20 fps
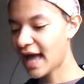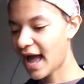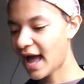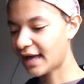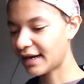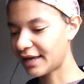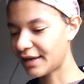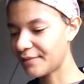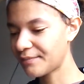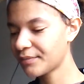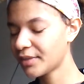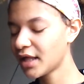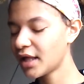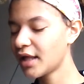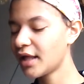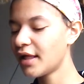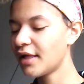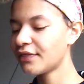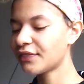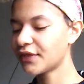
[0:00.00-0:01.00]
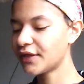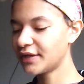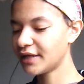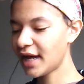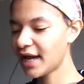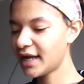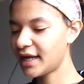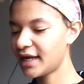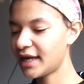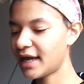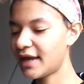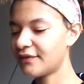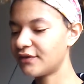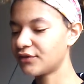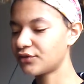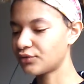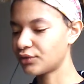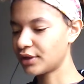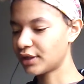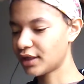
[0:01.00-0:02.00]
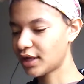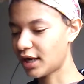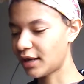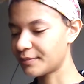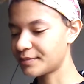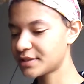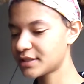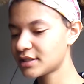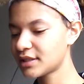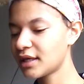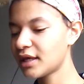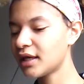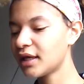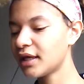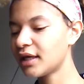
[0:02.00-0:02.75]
at it, the Knight and the Three Cups.